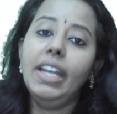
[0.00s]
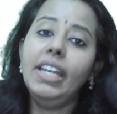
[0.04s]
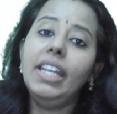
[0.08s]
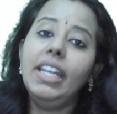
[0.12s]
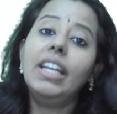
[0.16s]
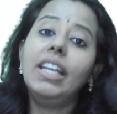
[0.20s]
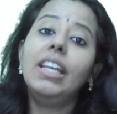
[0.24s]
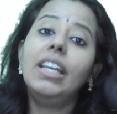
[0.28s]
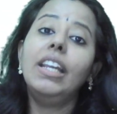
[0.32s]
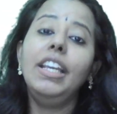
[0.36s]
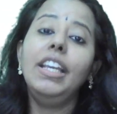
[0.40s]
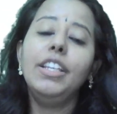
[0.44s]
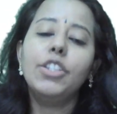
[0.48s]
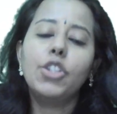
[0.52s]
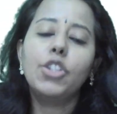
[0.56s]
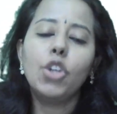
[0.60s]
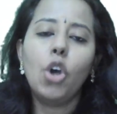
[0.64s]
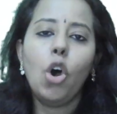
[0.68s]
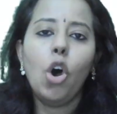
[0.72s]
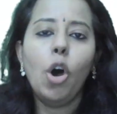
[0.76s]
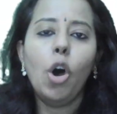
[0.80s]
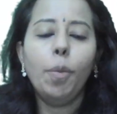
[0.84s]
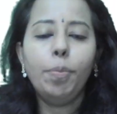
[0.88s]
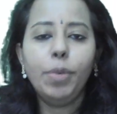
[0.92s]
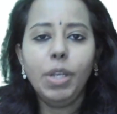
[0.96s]
and decreased
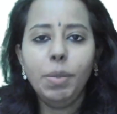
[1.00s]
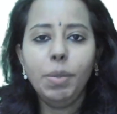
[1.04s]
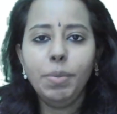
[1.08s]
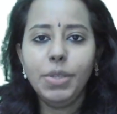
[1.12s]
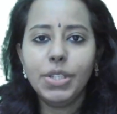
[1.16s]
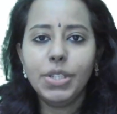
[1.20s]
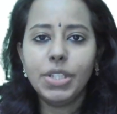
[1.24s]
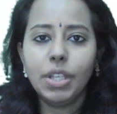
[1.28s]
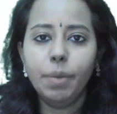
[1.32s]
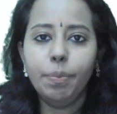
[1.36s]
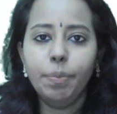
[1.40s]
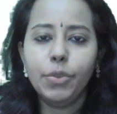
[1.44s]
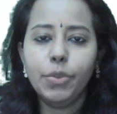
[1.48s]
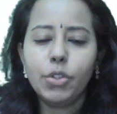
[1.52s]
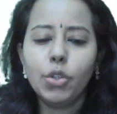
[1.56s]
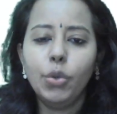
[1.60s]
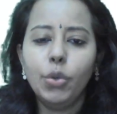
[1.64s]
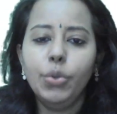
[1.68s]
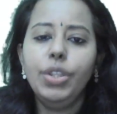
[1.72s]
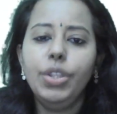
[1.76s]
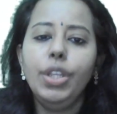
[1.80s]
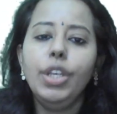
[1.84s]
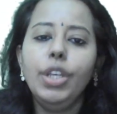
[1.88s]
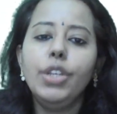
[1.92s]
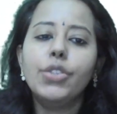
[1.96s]
optimism.
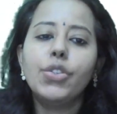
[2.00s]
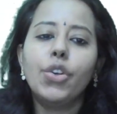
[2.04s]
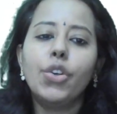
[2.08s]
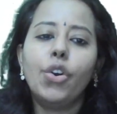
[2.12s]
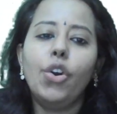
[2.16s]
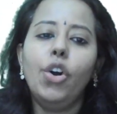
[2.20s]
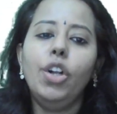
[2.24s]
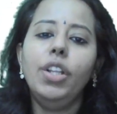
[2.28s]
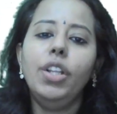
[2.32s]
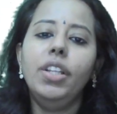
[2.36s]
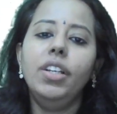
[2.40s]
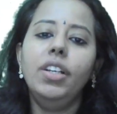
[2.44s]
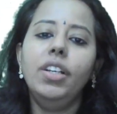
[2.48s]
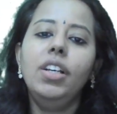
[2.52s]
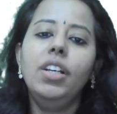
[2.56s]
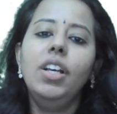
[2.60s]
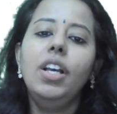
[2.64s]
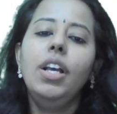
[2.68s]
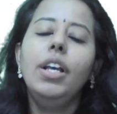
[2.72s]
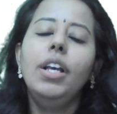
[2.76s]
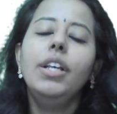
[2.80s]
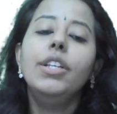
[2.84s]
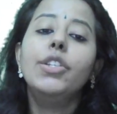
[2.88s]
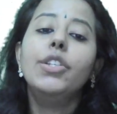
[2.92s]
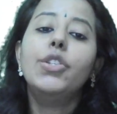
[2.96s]
So these are all
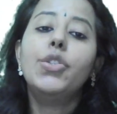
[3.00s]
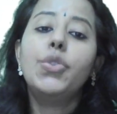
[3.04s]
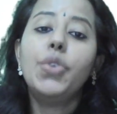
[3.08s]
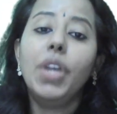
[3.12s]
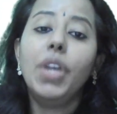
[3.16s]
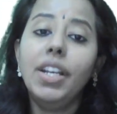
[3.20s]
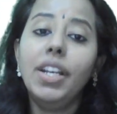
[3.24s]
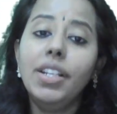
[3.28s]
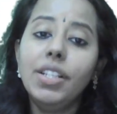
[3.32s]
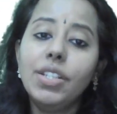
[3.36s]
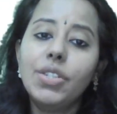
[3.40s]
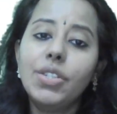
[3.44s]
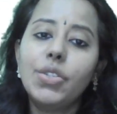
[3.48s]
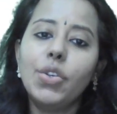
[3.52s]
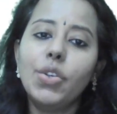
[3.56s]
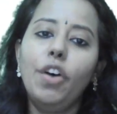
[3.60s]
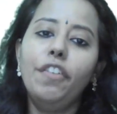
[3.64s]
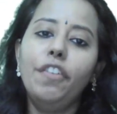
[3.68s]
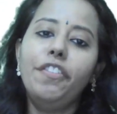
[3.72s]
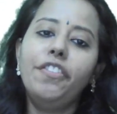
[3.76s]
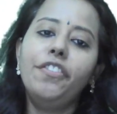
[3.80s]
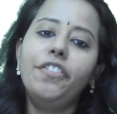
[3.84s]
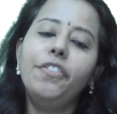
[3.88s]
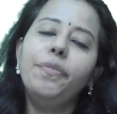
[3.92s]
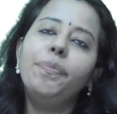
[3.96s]
the strengths
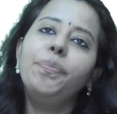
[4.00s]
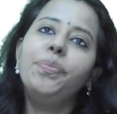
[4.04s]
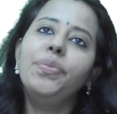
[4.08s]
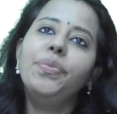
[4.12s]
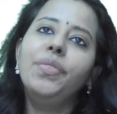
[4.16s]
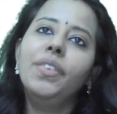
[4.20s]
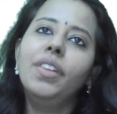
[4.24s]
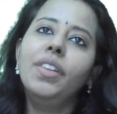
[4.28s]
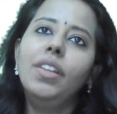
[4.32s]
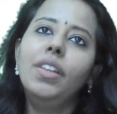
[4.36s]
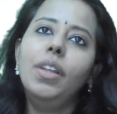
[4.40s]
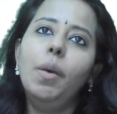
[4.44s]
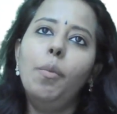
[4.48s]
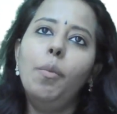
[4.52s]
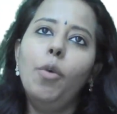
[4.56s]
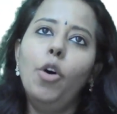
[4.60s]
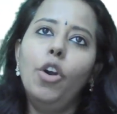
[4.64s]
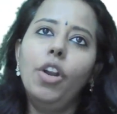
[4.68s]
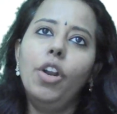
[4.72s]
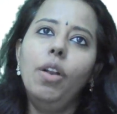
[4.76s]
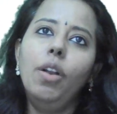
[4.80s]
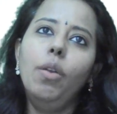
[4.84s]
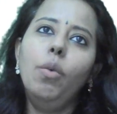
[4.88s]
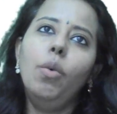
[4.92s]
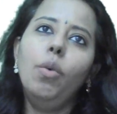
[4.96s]
of the
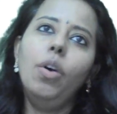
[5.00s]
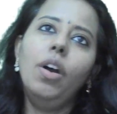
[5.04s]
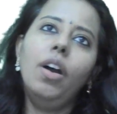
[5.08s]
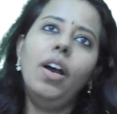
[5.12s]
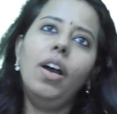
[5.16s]
model.